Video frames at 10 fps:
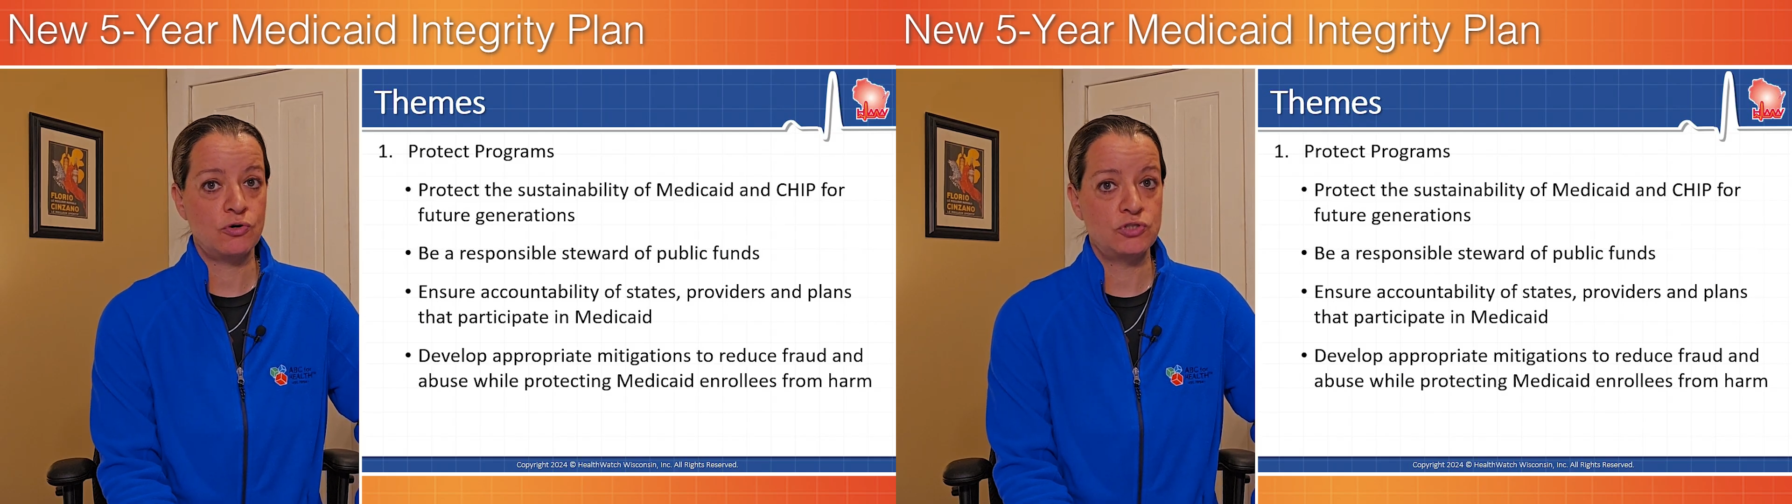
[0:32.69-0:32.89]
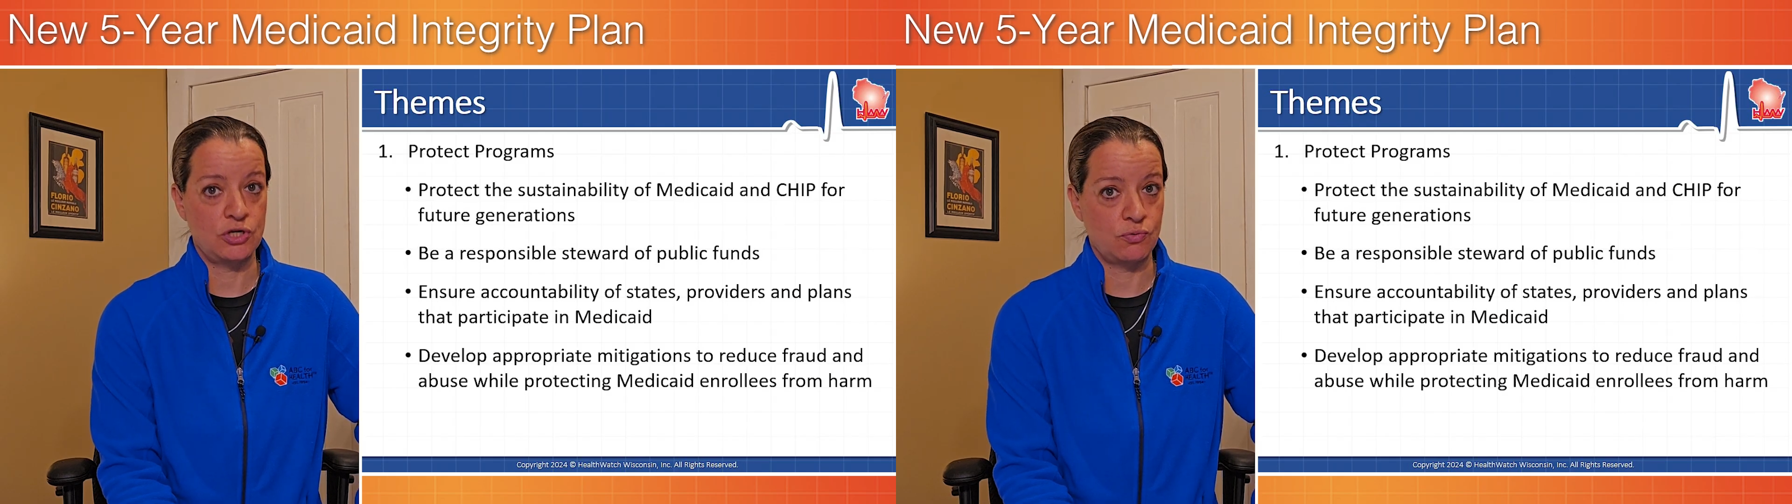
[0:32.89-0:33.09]

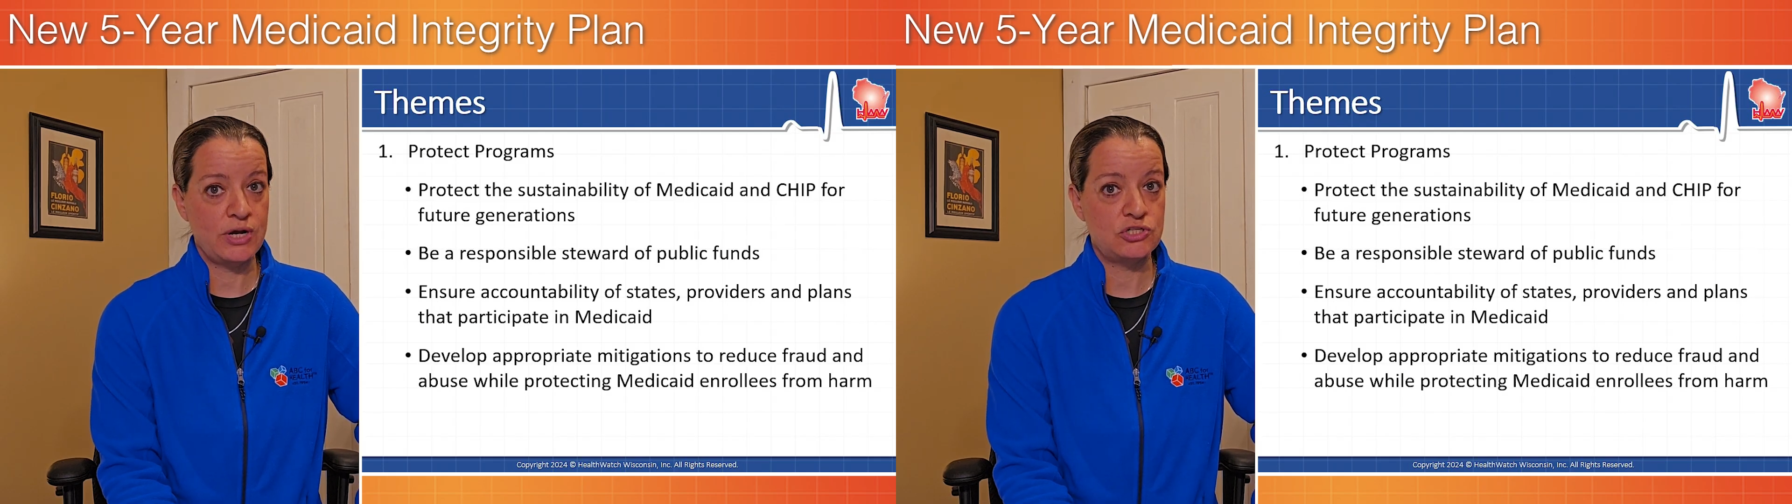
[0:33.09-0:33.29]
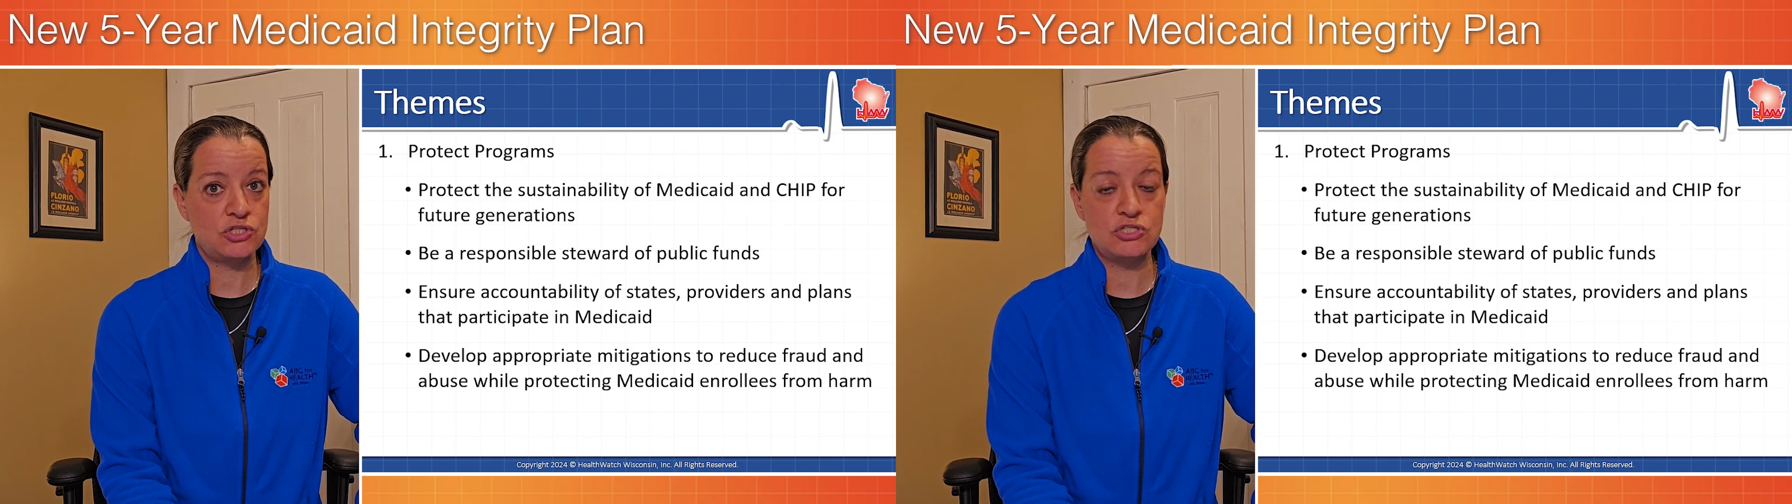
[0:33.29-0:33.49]

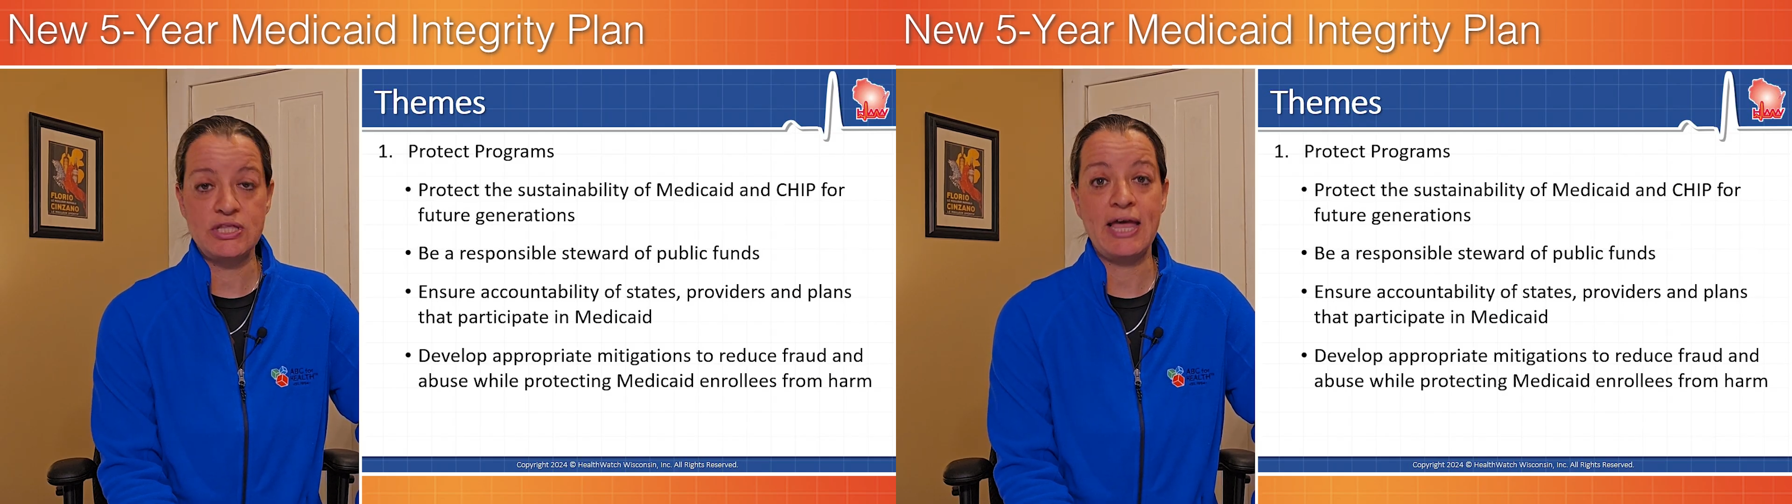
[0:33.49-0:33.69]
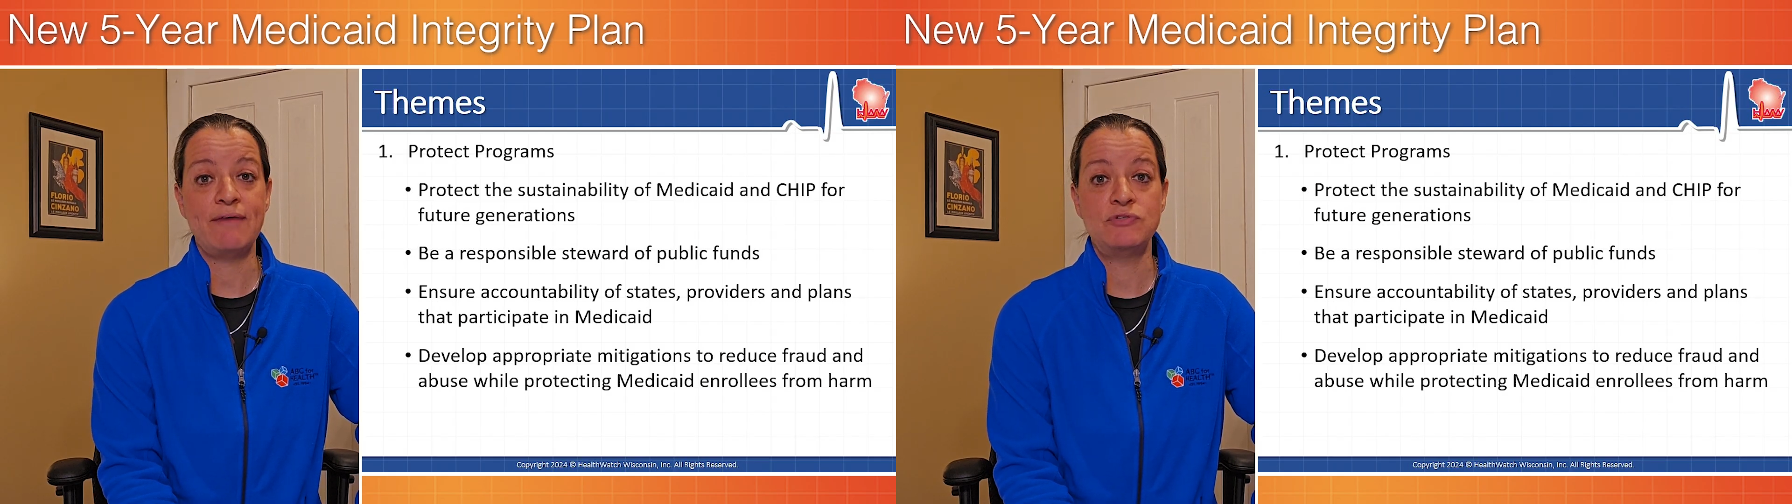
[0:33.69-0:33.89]
generations, they
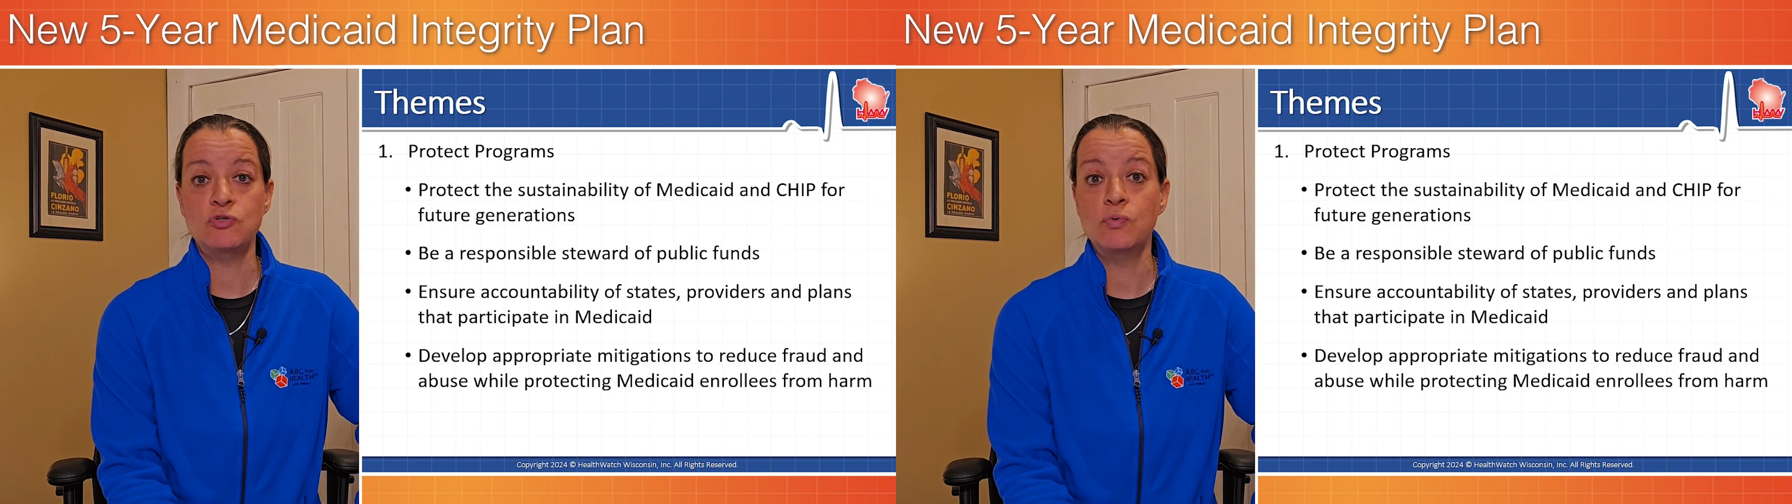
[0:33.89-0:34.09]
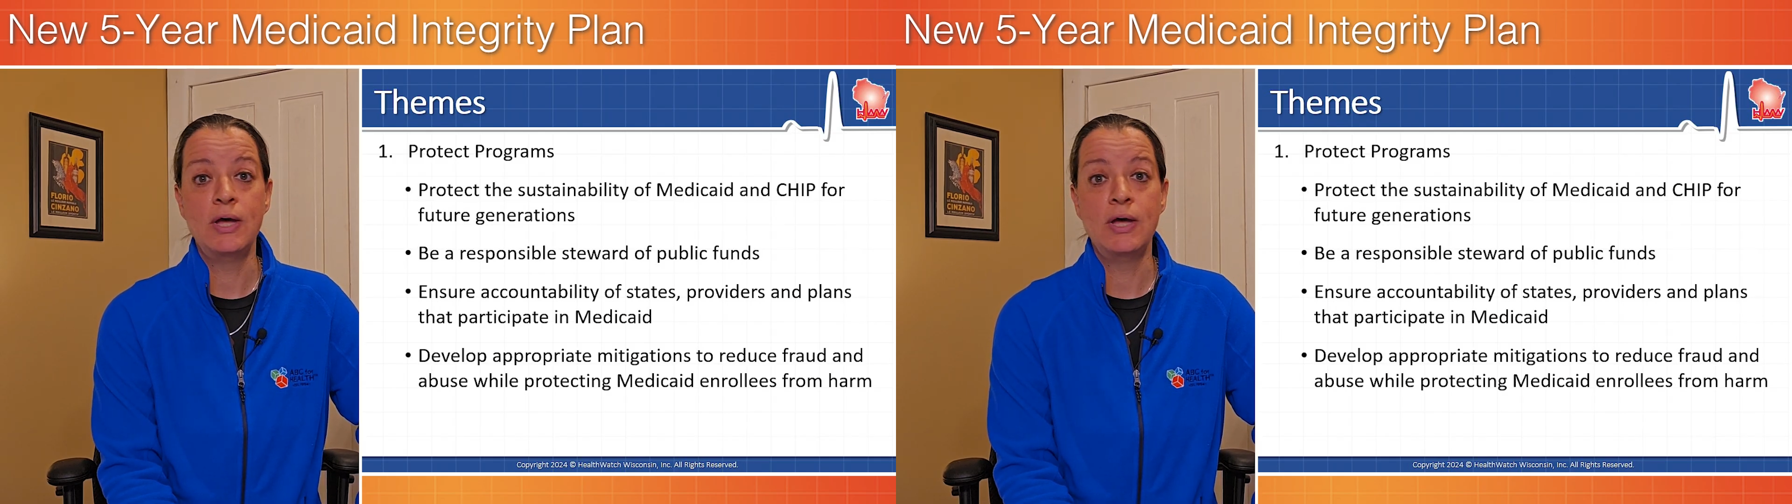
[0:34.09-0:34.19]
have to